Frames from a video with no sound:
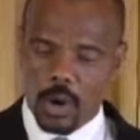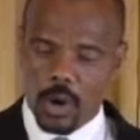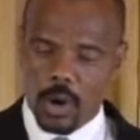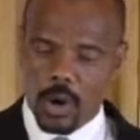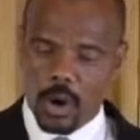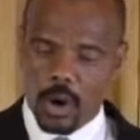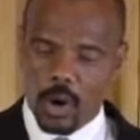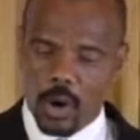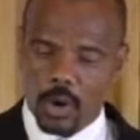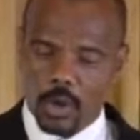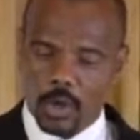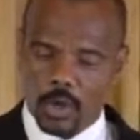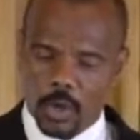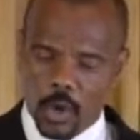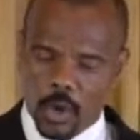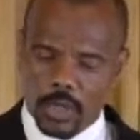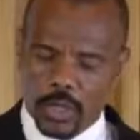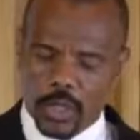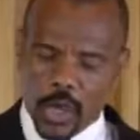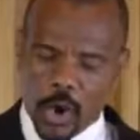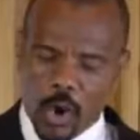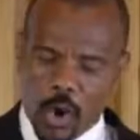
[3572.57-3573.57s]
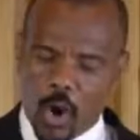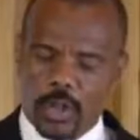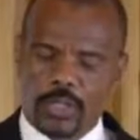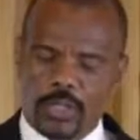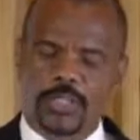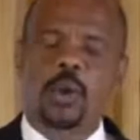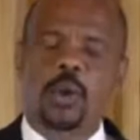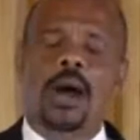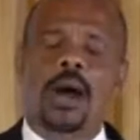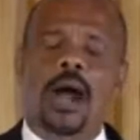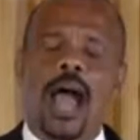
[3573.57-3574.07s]
our, holds
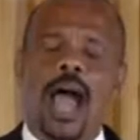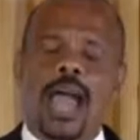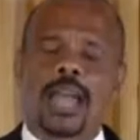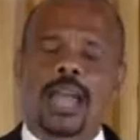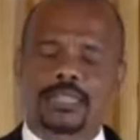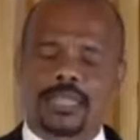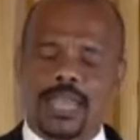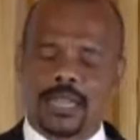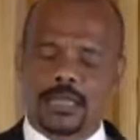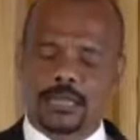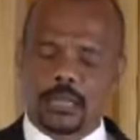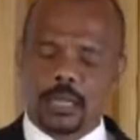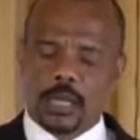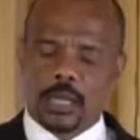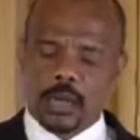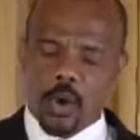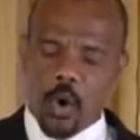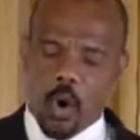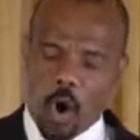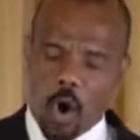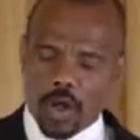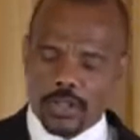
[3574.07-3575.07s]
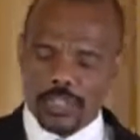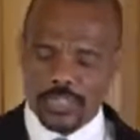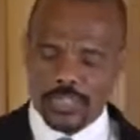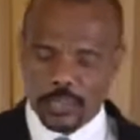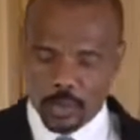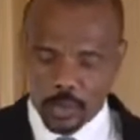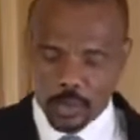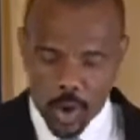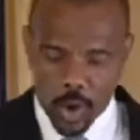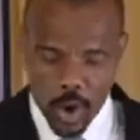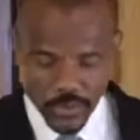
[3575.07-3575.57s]
our hand and holds us
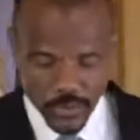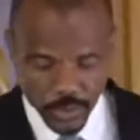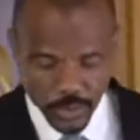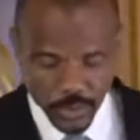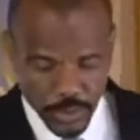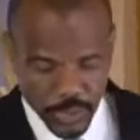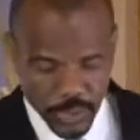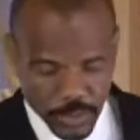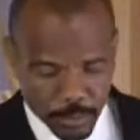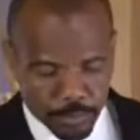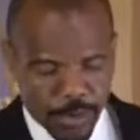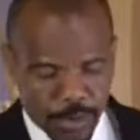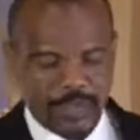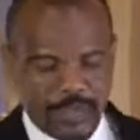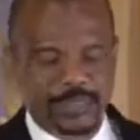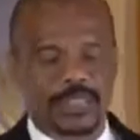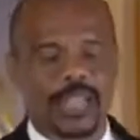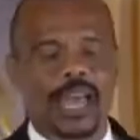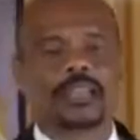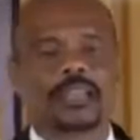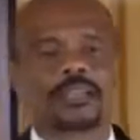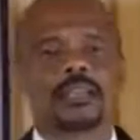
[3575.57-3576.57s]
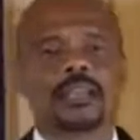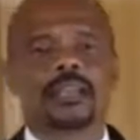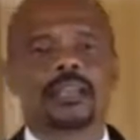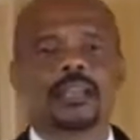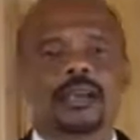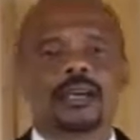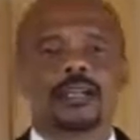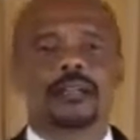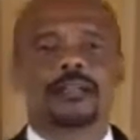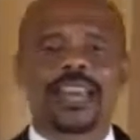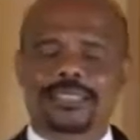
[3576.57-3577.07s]
close to his breast and
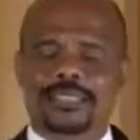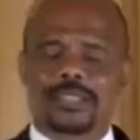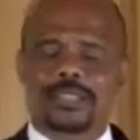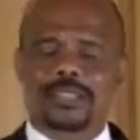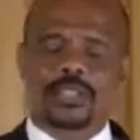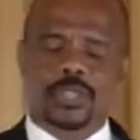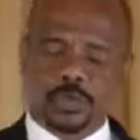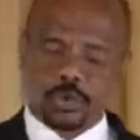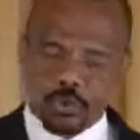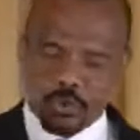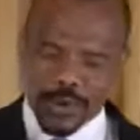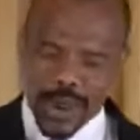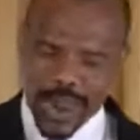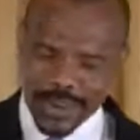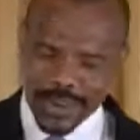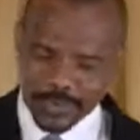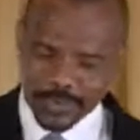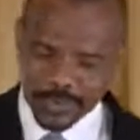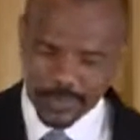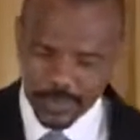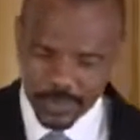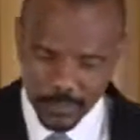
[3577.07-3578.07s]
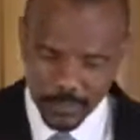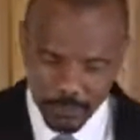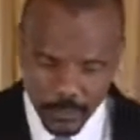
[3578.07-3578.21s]
lets us rest.